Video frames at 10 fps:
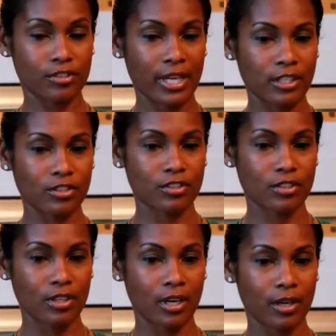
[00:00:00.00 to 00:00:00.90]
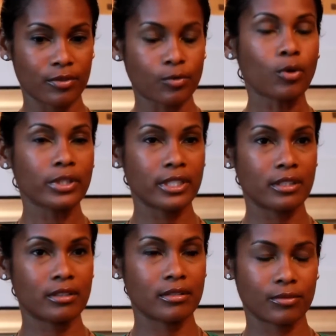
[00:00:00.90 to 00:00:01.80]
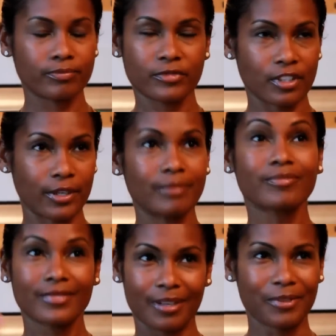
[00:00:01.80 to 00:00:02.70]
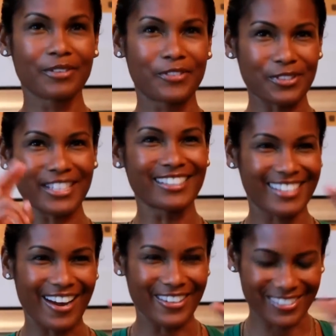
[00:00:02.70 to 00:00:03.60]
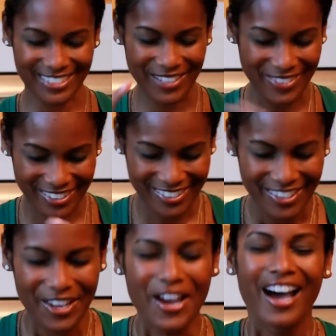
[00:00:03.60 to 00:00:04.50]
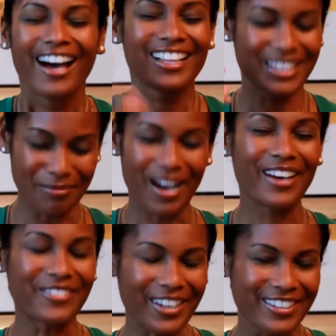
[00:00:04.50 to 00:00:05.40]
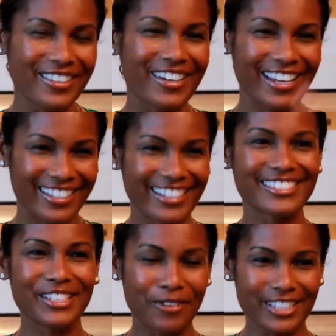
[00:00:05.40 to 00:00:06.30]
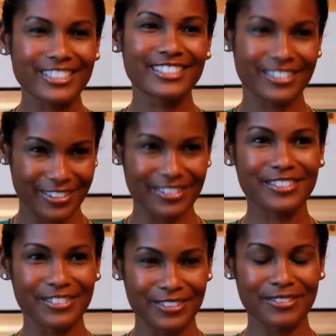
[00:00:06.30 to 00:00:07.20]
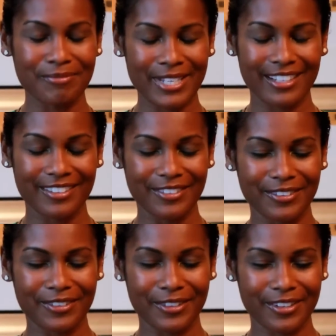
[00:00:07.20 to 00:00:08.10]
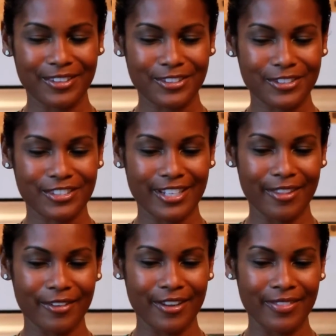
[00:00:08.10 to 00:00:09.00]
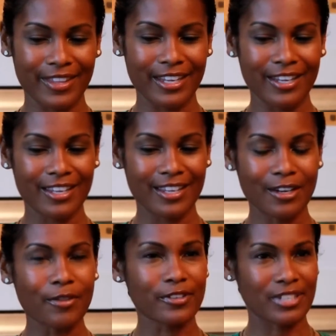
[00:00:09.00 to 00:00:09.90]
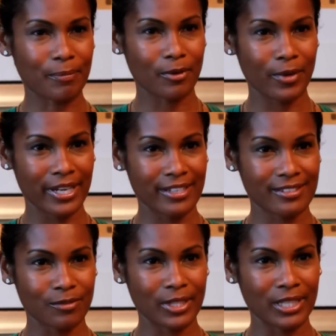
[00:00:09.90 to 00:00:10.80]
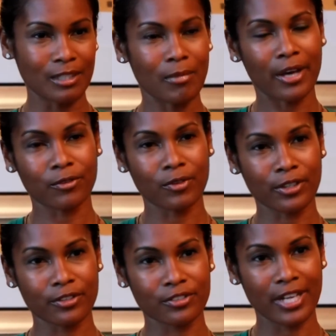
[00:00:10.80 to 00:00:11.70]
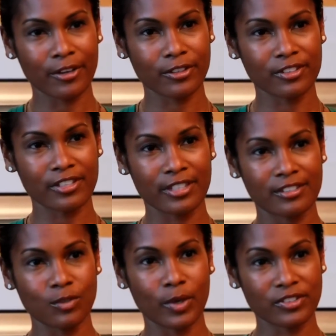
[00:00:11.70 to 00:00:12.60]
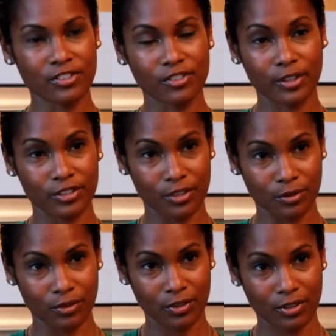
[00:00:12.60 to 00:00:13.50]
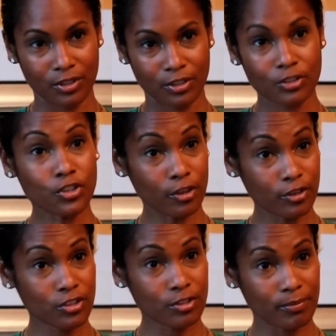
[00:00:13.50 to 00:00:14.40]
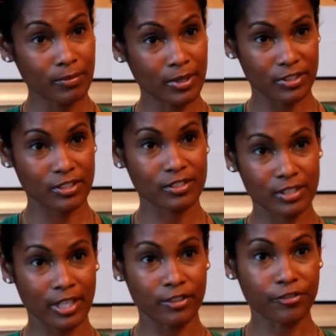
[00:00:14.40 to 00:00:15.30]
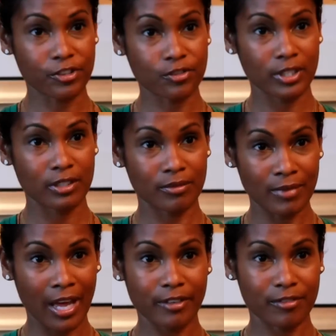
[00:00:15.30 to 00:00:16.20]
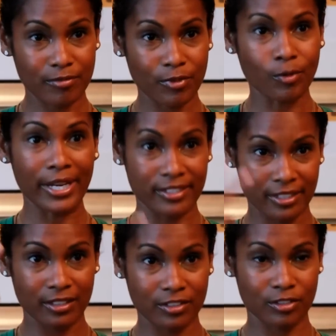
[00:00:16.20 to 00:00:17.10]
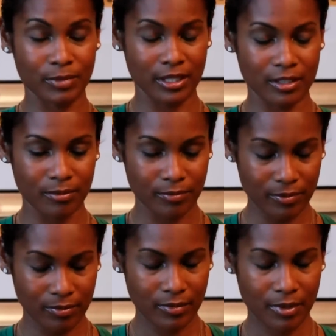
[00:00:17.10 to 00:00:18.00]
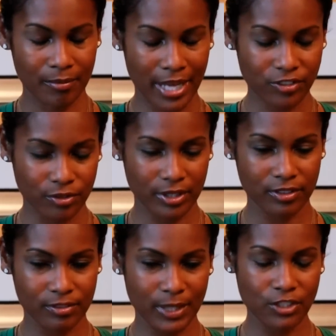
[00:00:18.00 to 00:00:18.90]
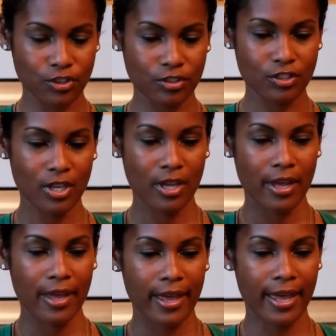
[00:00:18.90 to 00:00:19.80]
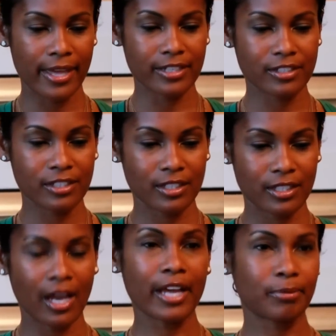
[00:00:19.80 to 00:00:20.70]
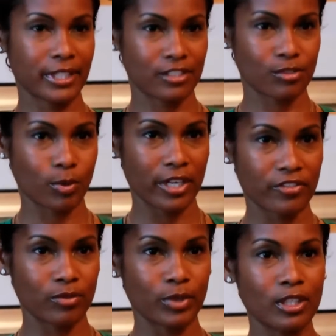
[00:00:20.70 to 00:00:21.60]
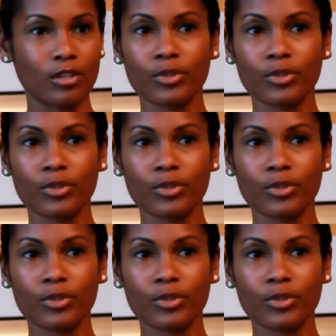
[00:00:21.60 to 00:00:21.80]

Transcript: and Roland, sorry, I'm using his character's name with this, Lamont Rucker and Isaiah Washington are these two men who are in the church together, and they go their separate ways. And when Lamont Rucker's character decides he wants to start his own church because he's kind of frustrated not rising to being the pastor at this main church, and I play his wife, and we go and we